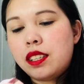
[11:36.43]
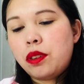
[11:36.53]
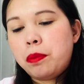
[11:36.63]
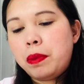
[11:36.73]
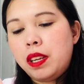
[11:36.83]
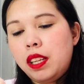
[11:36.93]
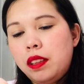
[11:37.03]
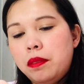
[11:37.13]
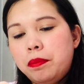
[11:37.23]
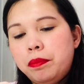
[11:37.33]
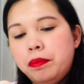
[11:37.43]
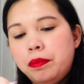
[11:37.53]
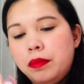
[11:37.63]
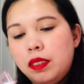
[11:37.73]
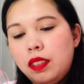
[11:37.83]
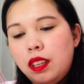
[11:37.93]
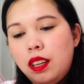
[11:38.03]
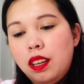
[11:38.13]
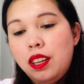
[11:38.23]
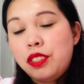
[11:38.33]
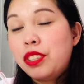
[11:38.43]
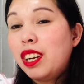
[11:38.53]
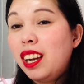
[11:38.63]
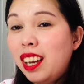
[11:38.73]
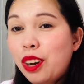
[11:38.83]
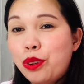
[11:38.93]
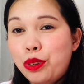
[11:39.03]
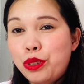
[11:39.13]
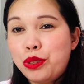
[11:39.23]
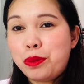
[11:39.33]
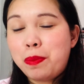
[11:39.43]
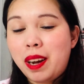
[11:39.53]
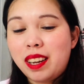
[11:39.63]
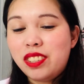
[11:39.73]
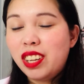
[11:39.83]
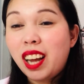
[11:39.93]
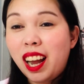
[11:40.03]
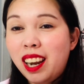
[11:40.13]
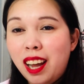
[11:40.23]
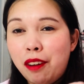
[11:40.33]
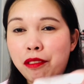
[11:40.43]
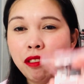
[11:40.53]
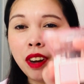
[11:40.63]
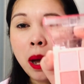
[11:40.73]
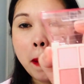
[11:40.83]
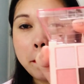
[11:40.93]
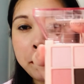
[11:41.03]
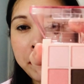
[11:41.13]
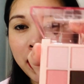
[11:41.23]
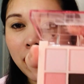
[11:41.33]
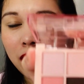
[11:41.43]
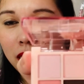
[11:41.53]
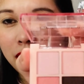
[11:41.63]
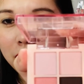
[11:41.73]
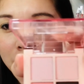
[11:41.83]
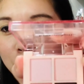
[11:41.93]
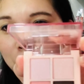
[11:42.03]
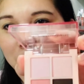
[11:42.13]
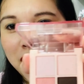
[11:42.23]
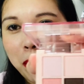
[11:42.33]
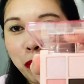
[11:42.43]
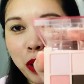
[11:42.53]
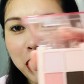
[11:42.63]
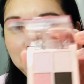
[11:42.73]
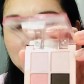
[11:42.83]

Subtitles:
open it. It's really a gorgeous packaging. I love pink. As you can see, I'm wearing